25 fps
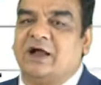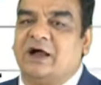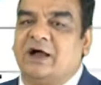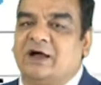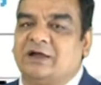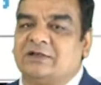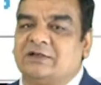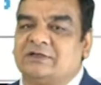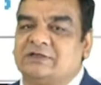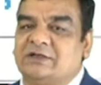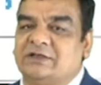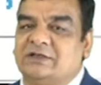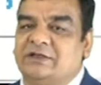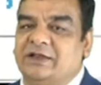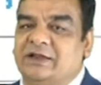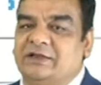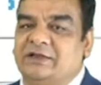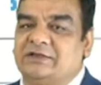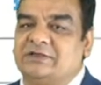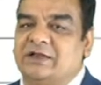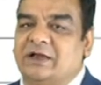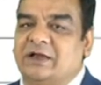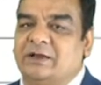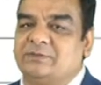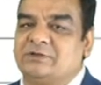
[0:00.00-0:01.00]
asked in the
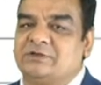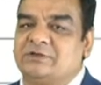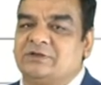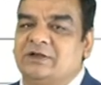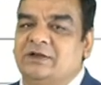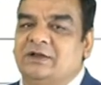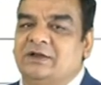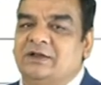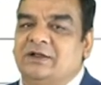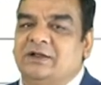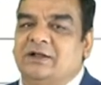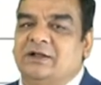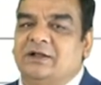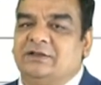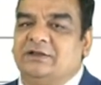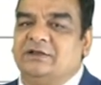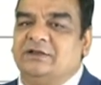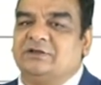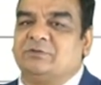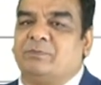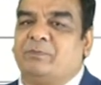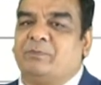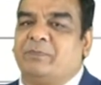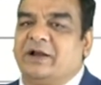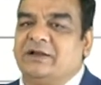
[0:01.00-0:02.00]
exams.
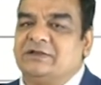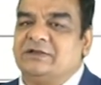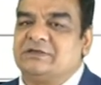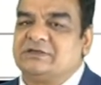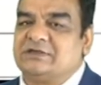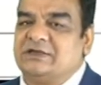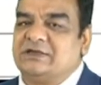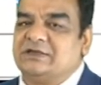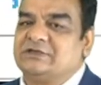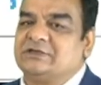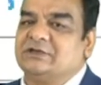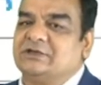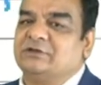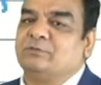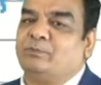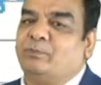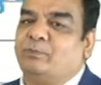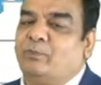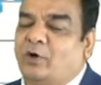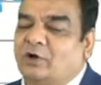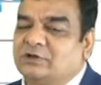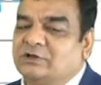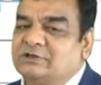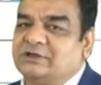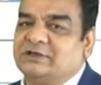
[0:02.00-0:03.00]
This Prehn's test is
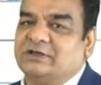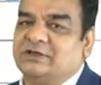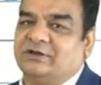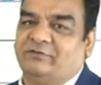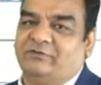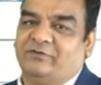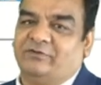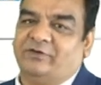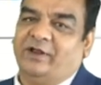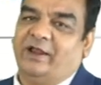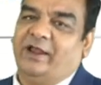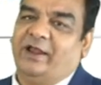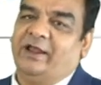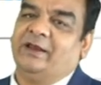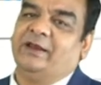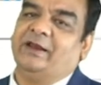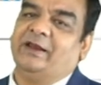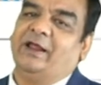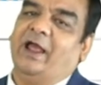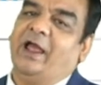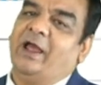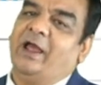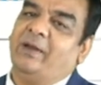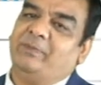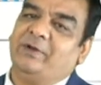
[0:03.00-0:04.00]
positive in
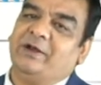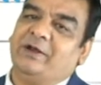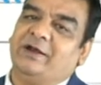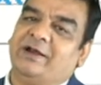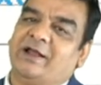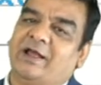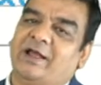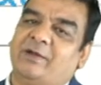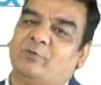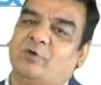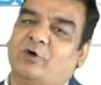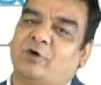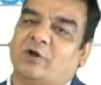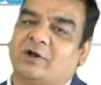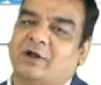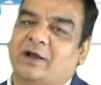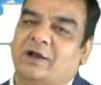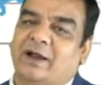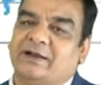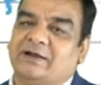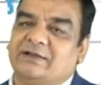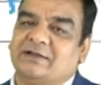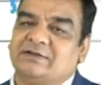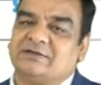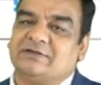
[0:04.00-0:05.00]

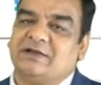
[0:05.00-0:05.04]
epididymorchitis,